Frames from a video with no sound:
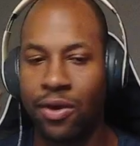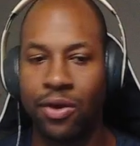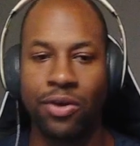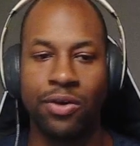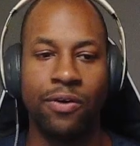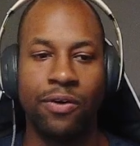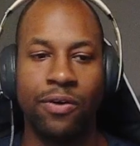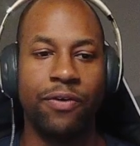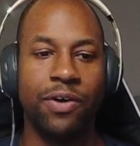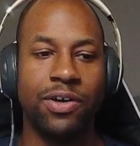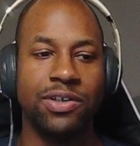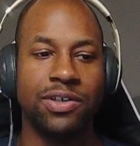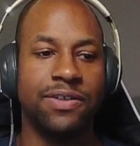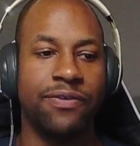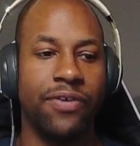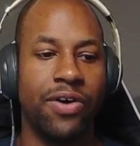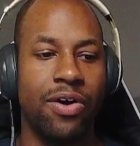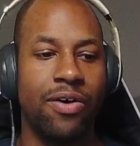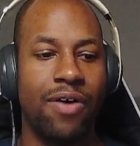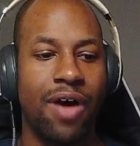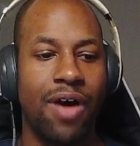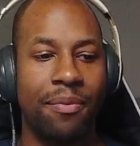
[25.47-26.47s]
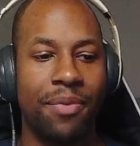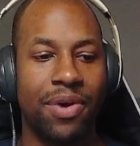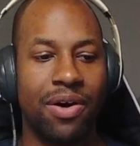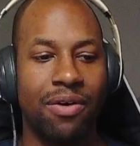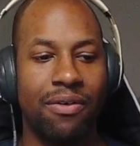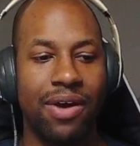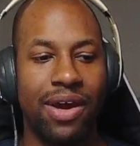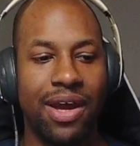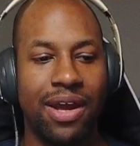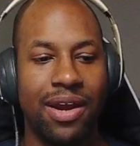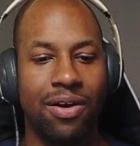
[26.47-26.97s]
First of all, I'm going to go
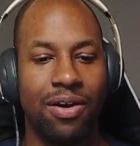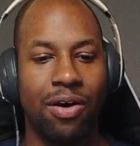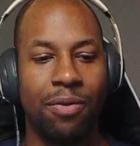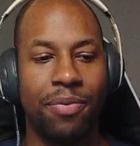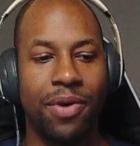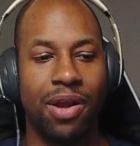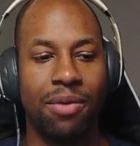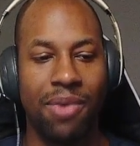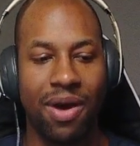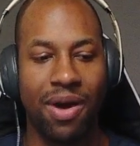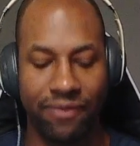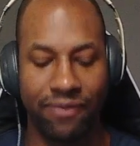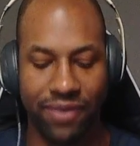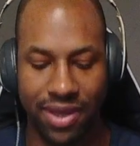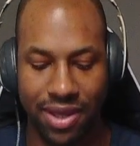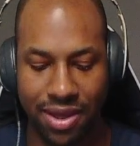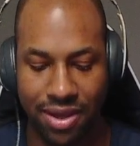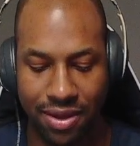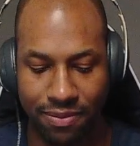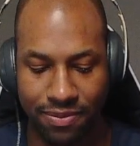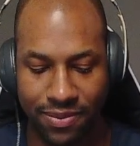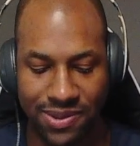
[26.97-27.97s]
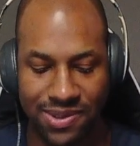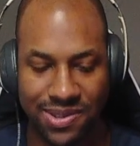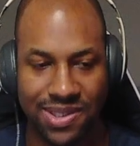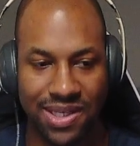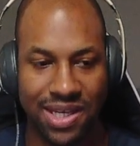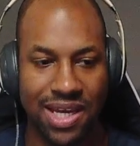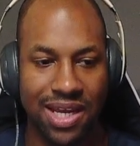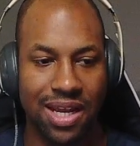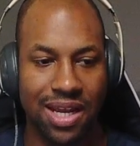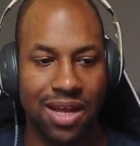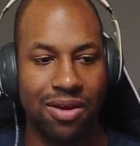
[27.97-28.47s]
ahead and open up my VMs
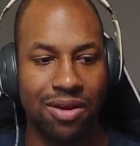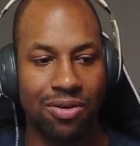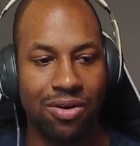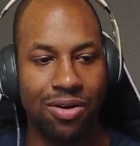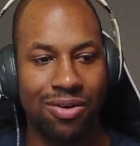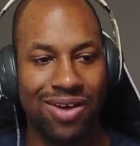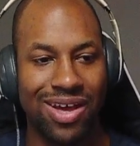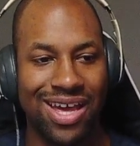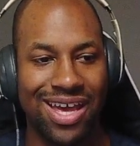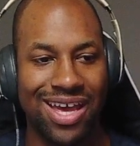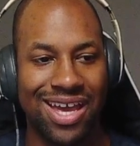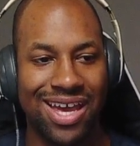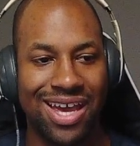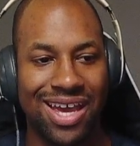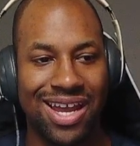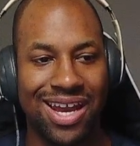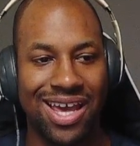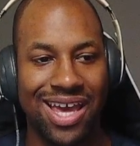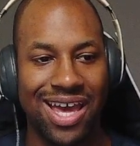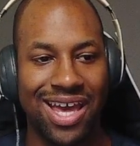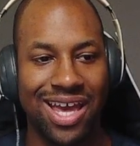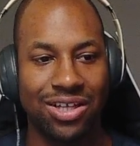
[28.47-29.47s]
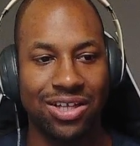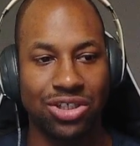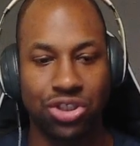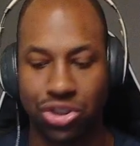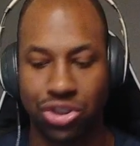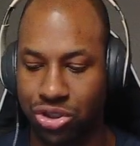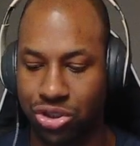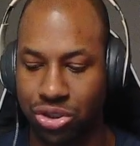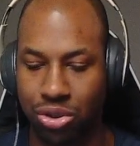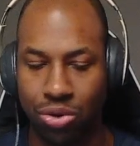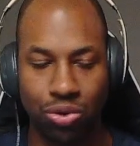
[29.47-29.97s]
and I'll go ahead and
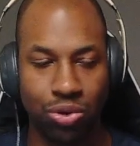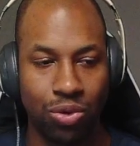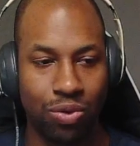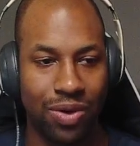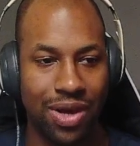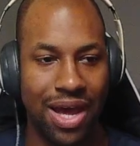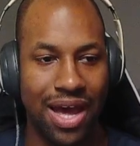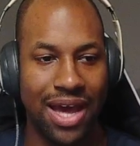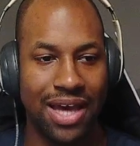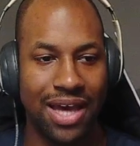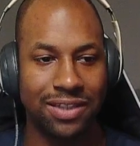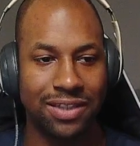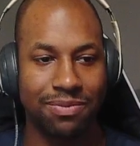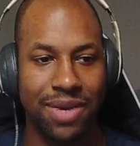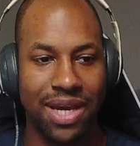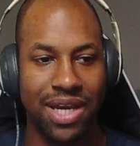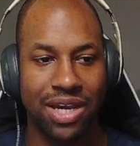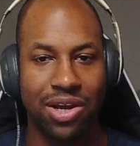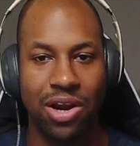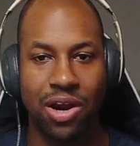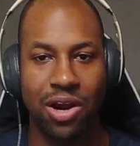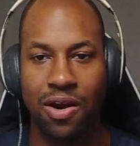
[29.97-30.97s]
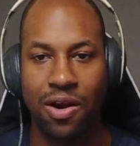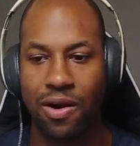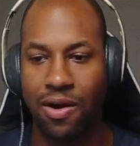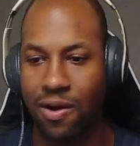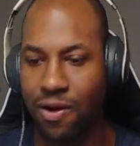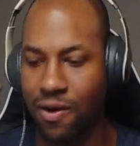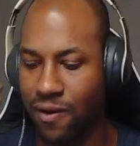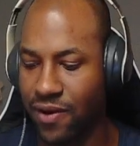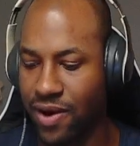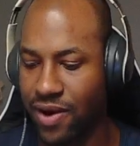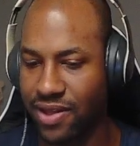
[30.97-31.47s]
show you guys my
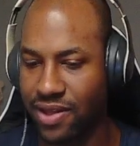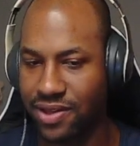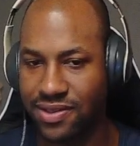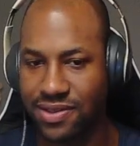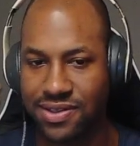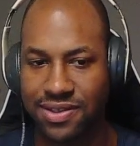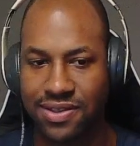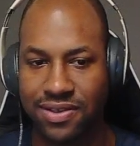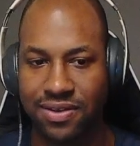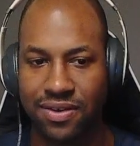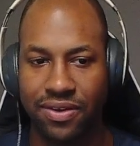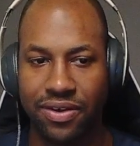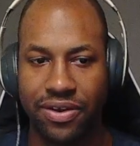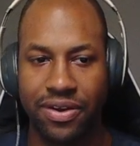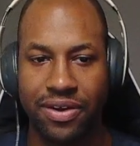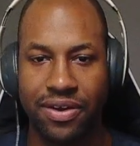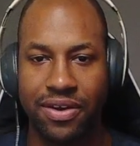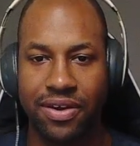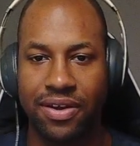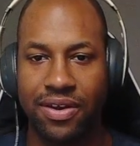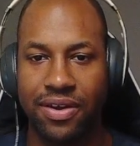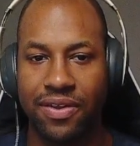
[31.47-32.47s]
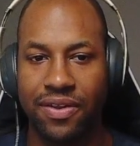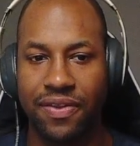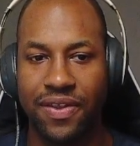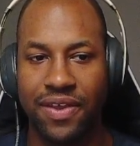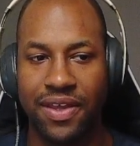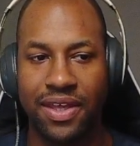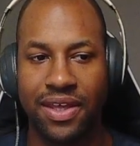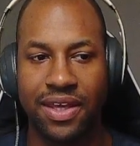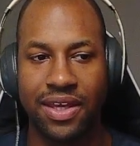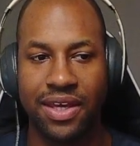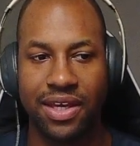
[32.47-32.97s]
current
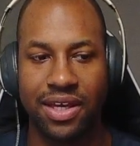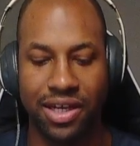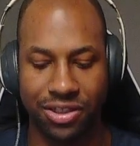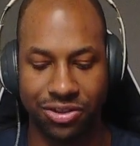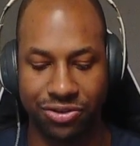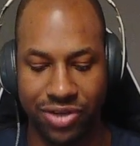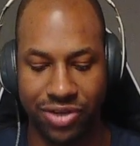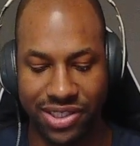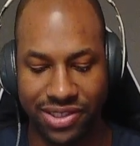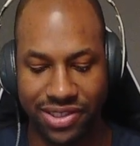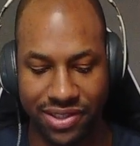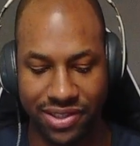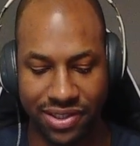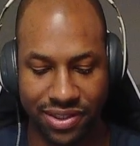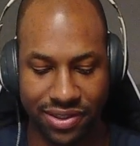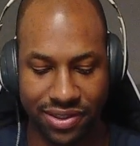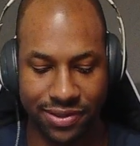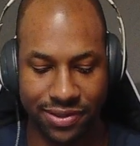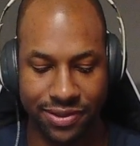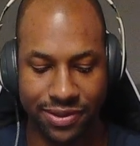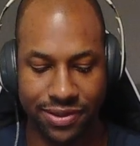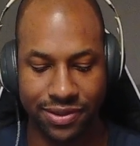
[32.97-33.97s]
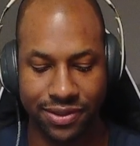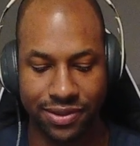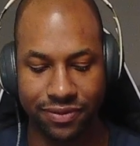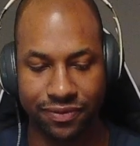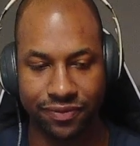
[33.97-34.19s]
addresses,